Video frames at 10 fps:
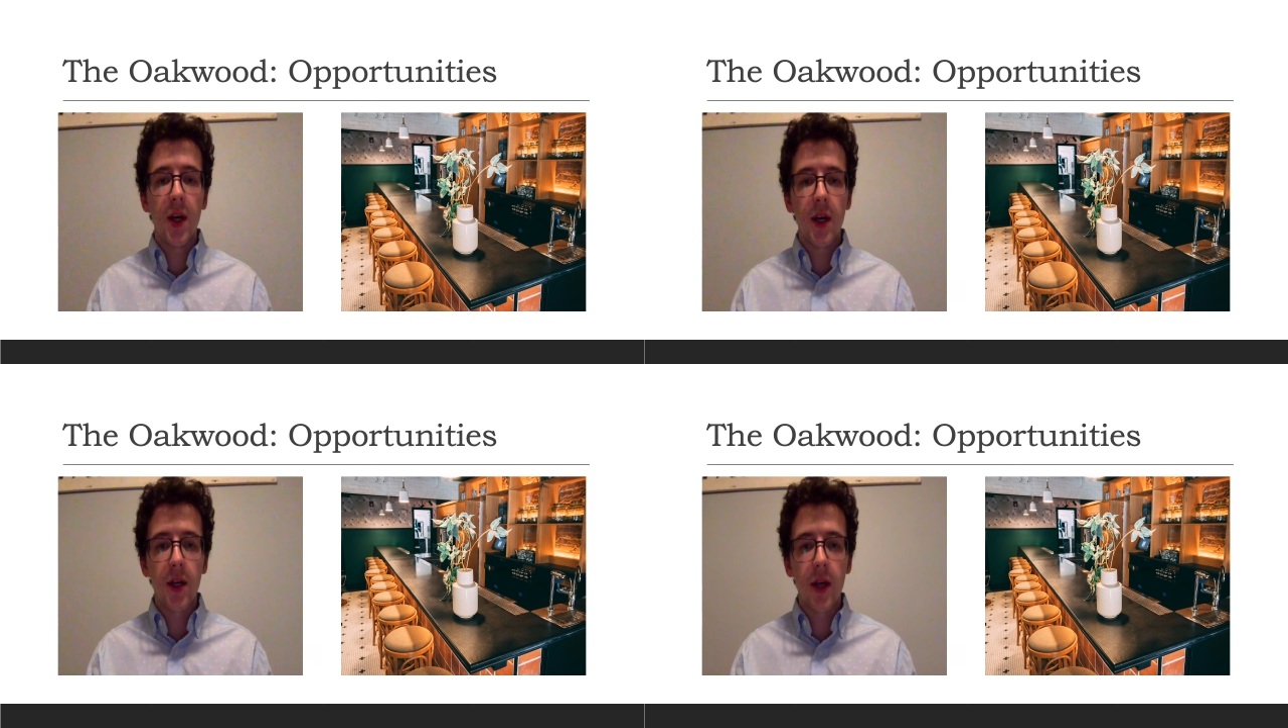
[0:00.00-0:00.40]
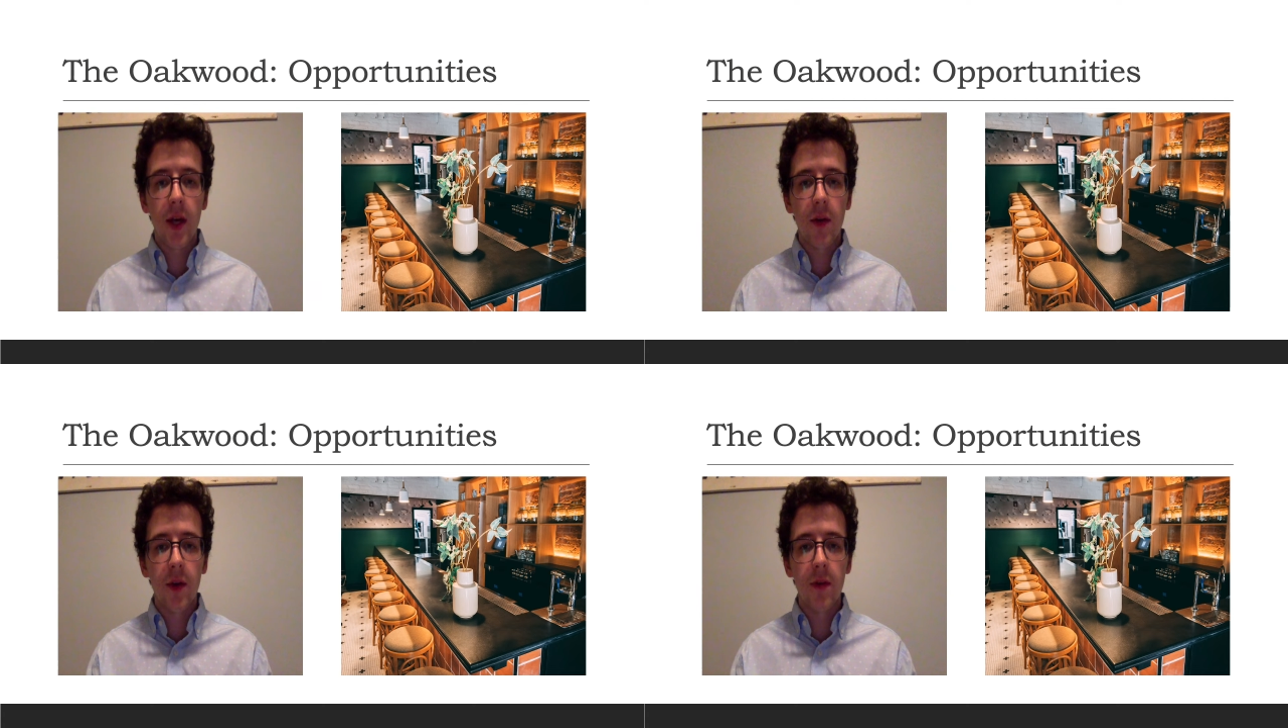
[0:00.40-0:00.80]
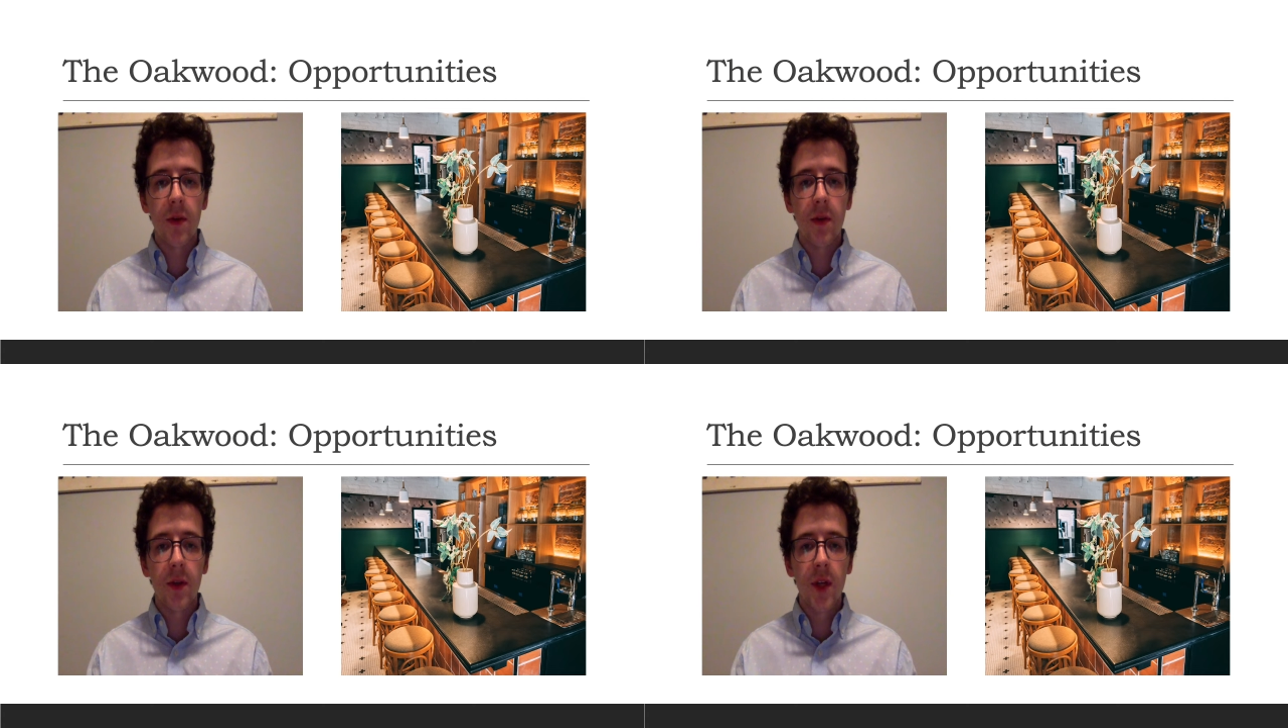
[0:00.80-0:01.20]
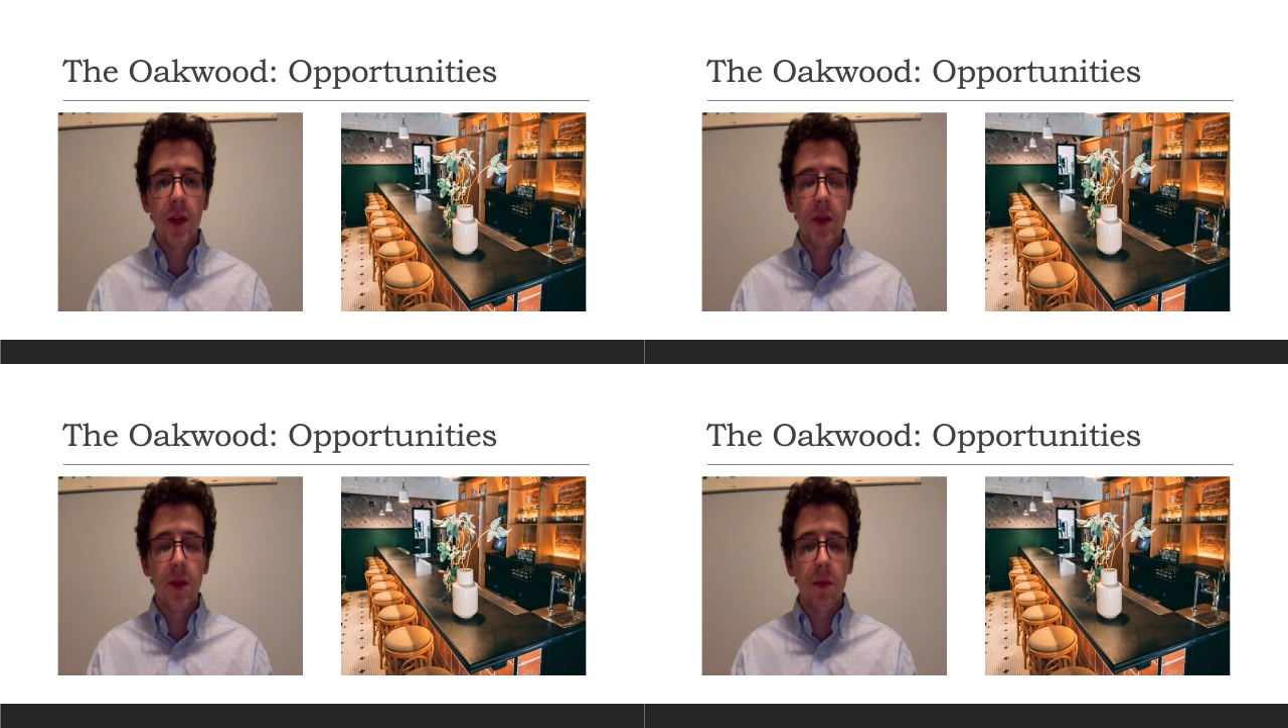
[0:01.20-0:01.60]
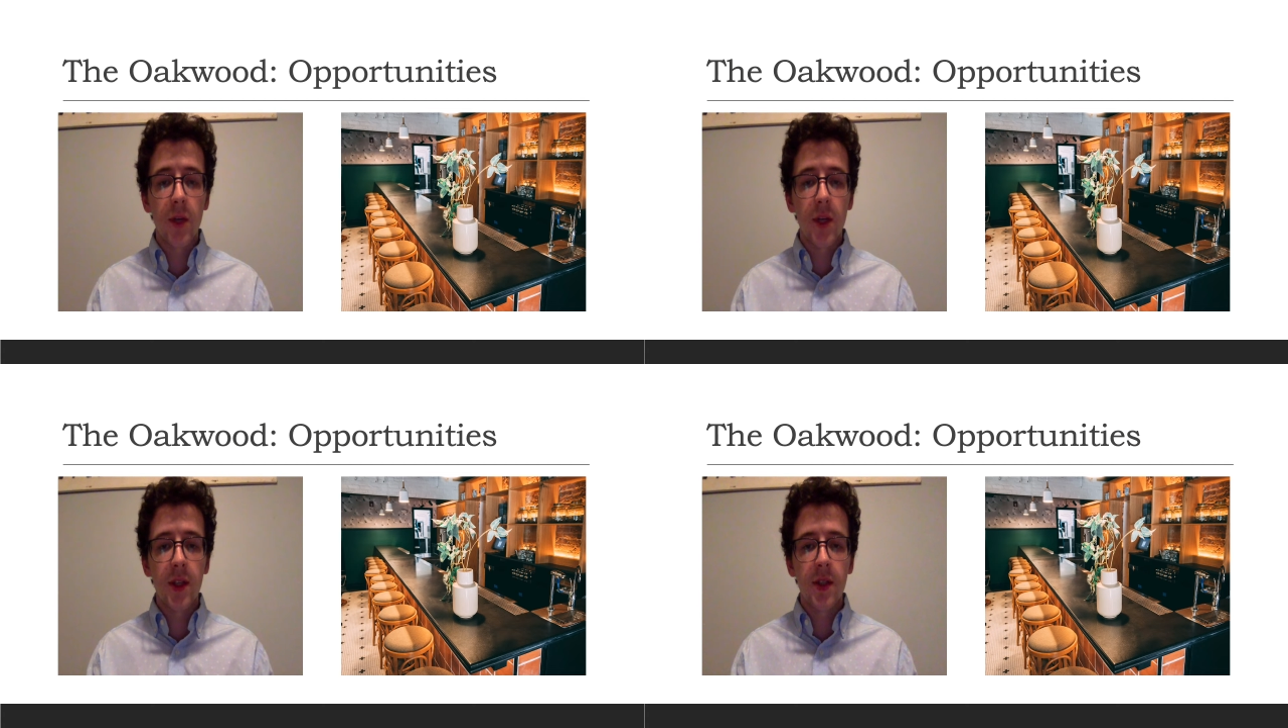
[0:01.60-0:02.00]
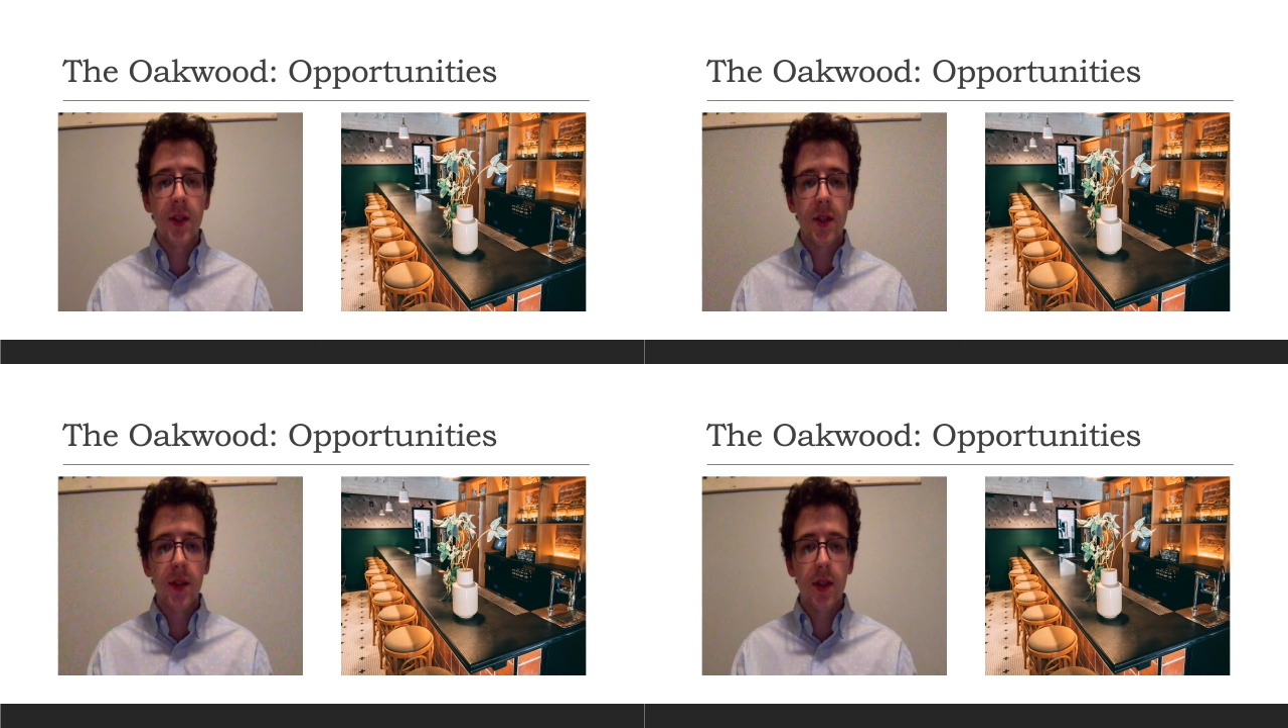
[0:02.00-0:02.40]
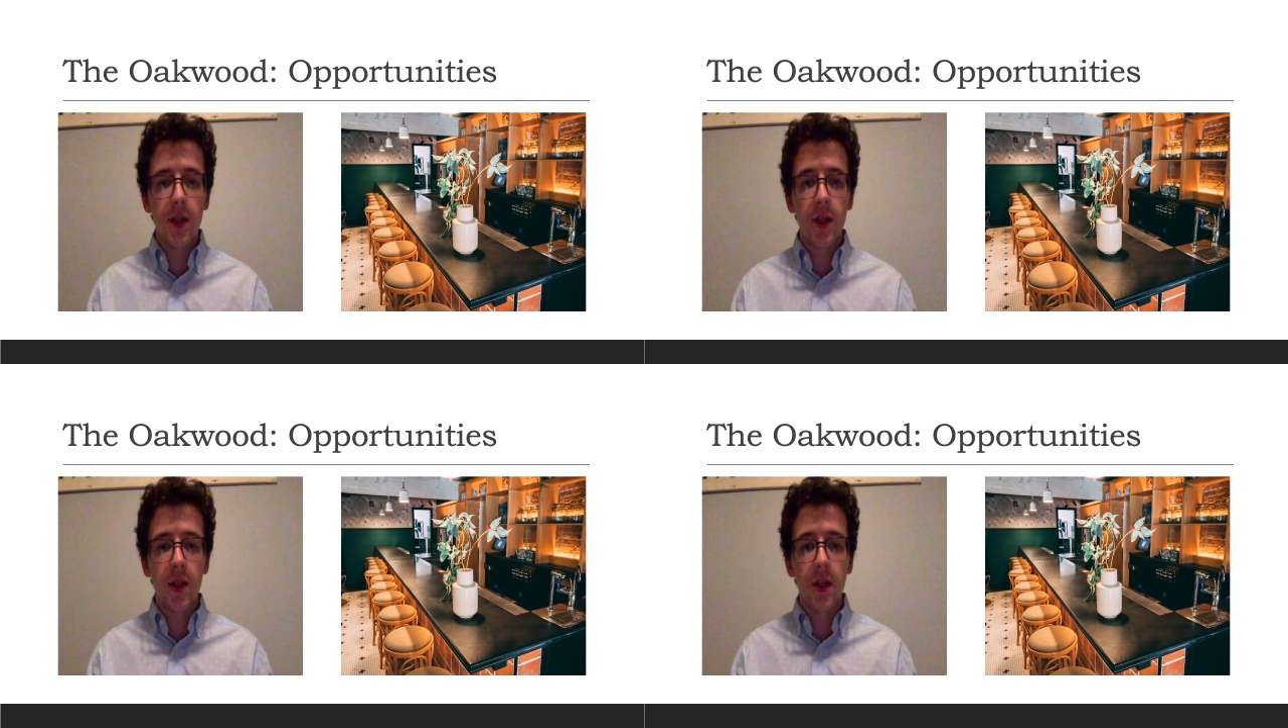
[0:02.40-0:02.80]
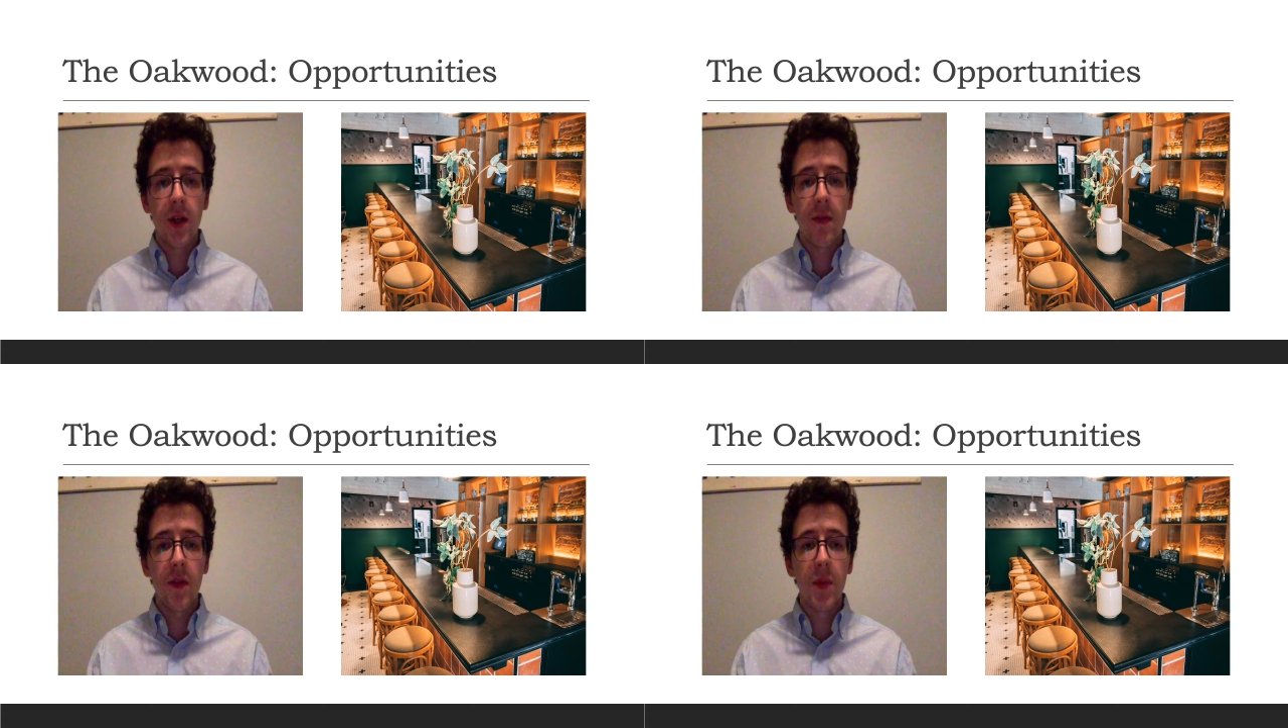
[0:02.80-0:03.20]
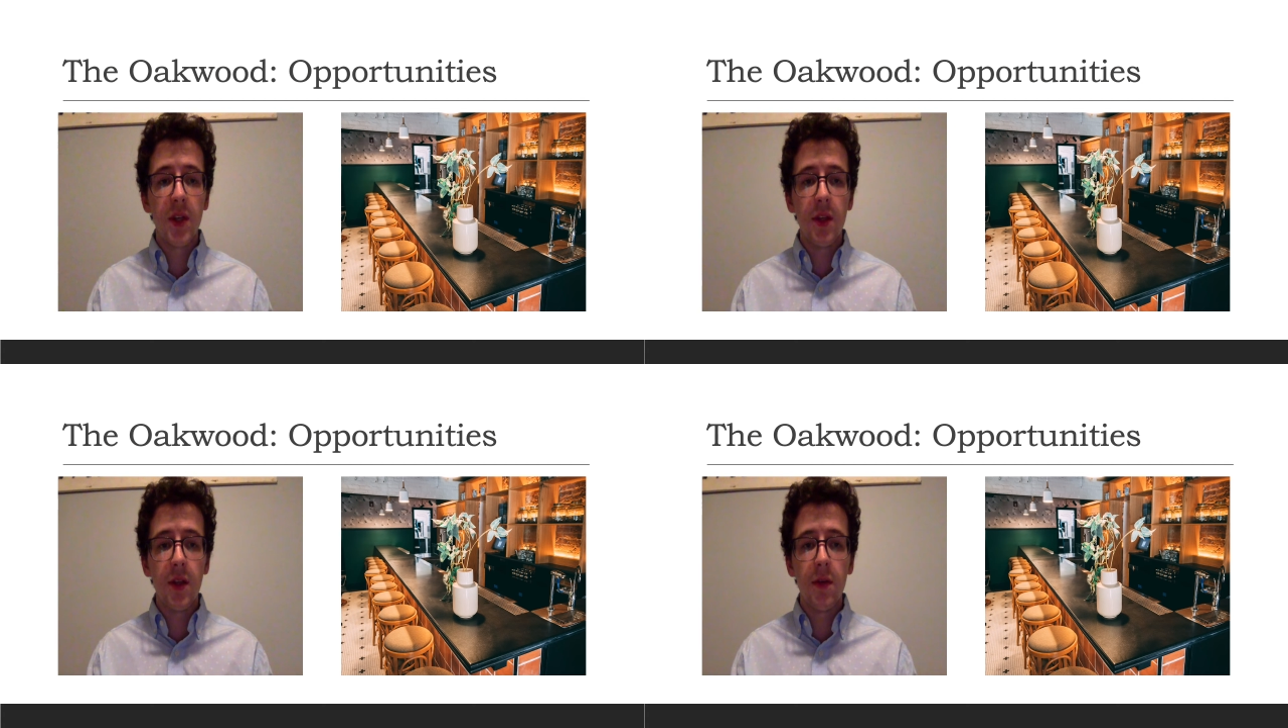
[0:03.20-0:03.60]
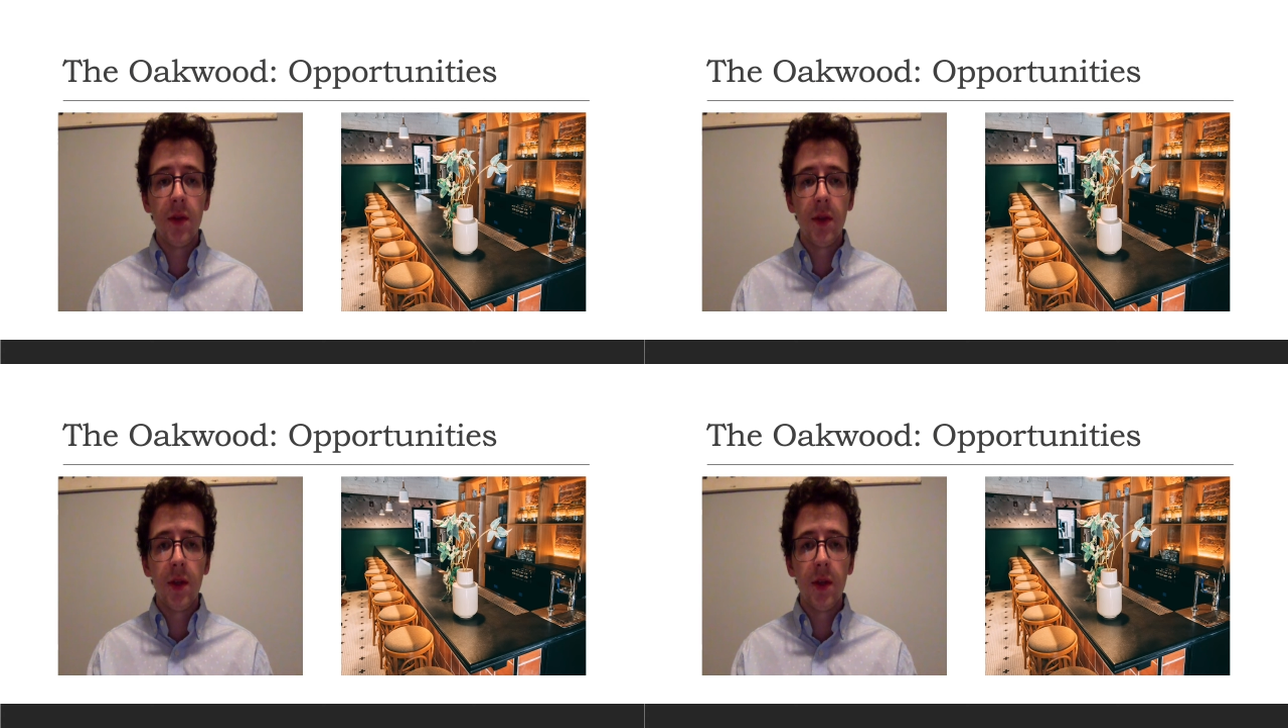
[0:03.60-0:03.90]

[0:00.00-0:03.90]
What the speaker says: However, the rest of the menu